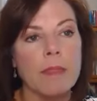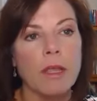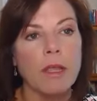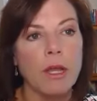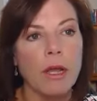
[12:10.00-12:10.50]

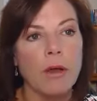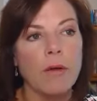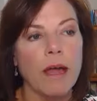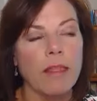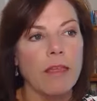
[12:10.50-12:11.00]
you
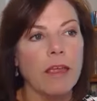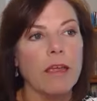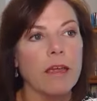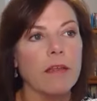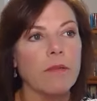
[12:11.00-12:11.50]
know, I
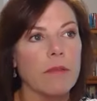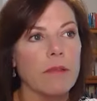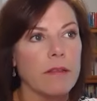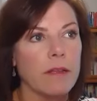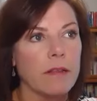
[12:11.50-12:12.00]
think
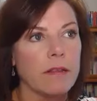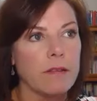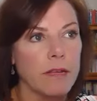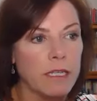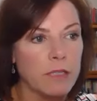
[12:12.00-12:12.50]

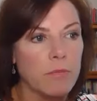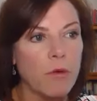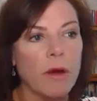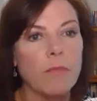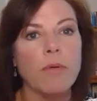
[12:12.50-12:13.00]
it's
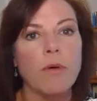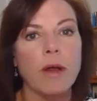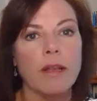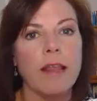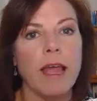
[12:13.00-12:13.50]
more
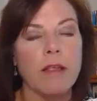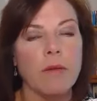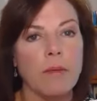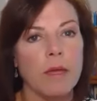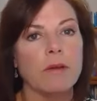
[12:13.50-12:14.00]
important that
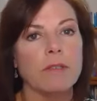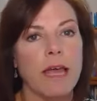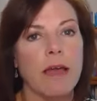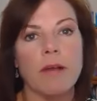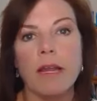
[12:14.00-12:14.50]
you build
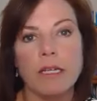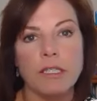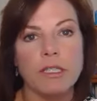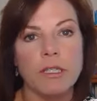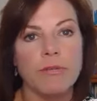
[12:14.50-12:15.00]
that
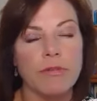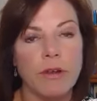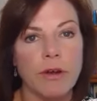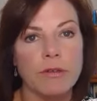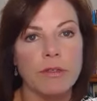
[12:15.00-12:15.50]
relationship
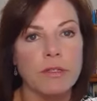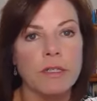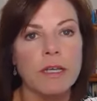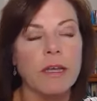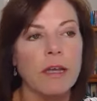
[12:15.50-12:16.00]

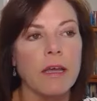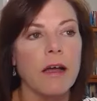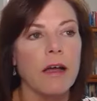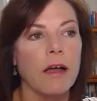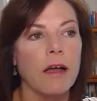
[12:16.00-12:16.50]
first.
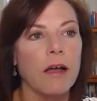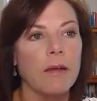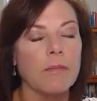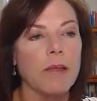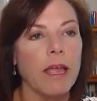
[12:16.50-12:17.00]

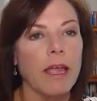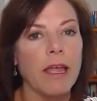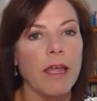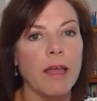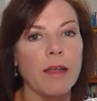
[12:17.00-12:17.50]

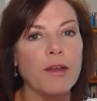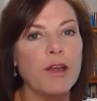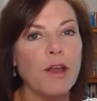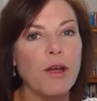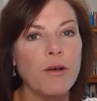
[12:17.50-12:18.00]
And you
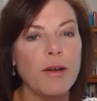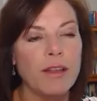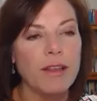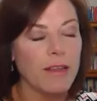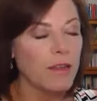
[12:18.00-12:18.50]
know,
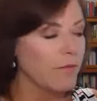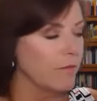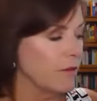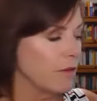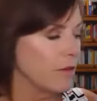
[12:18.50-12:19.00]
you
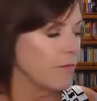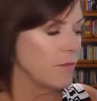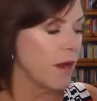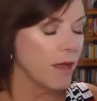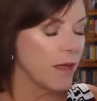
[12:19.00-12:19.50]

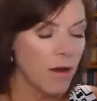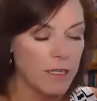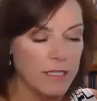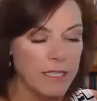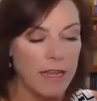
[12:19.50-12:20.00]
probably heard
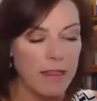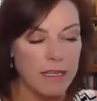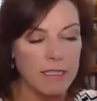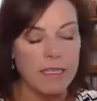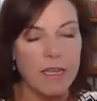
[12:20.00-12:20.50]
us say
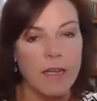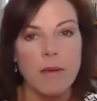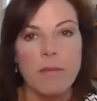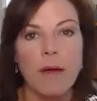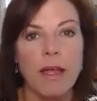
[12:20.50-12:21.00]
this,
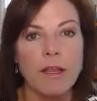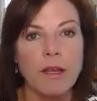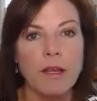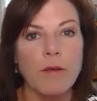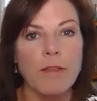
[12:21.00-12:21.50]
but
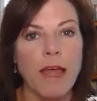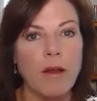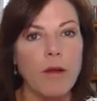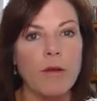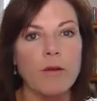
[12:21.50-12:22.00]
you know, that
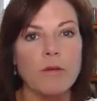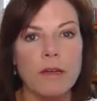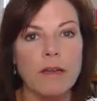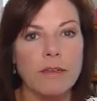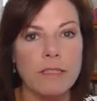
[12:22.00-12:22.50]
old
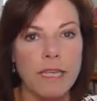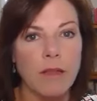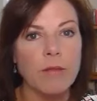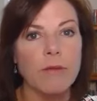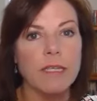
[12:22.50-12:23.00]

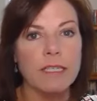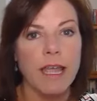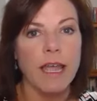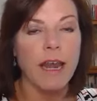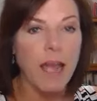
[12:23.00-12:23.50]
South
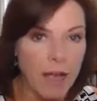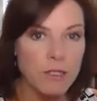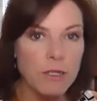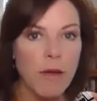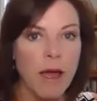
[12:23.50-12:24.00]
Louisiana,
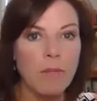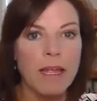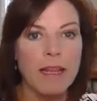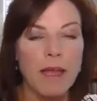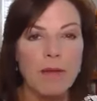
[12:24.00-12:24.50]
how's your mama
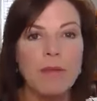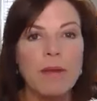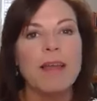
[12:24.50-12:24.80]
and them,